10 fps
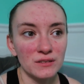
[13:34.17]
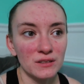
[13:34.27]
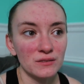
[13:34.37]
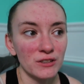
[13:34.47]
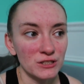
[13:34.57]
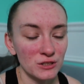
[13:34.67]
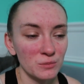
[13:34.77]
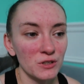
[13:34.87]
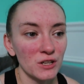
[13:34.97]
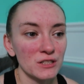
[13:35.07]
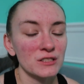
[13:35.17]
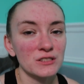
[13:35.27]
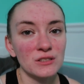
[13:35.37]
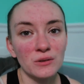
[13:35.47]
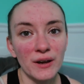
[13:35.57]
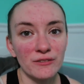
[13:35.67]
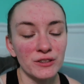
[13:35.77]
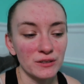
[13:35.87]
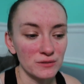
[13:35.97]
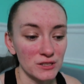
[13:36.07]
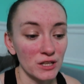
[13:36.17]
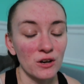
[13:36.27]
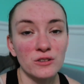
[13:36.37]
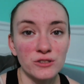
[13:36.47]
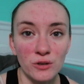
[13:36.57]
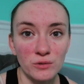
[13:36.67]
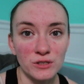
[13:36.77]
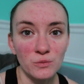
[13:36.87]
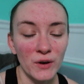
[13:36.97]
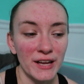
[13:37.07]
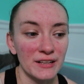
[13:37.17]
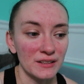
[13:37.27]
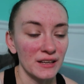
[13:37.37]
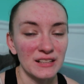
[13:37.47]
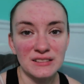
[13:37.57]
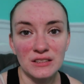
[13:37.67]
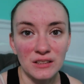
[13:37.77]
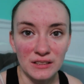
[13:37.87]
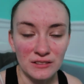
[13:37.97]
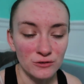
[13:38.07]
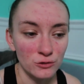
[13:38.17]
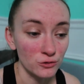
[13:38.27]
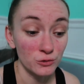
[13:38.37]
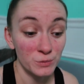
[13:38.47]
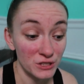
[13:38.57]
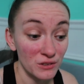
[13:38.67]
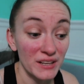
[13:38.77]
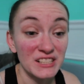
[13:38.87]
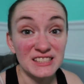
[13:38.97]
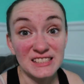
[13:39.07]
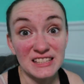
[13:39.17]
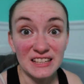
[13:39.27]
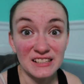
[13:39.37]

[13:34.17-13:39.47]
the vegetable garden so everything was like all soaked and wet and like I said the leaves are droopy so I could see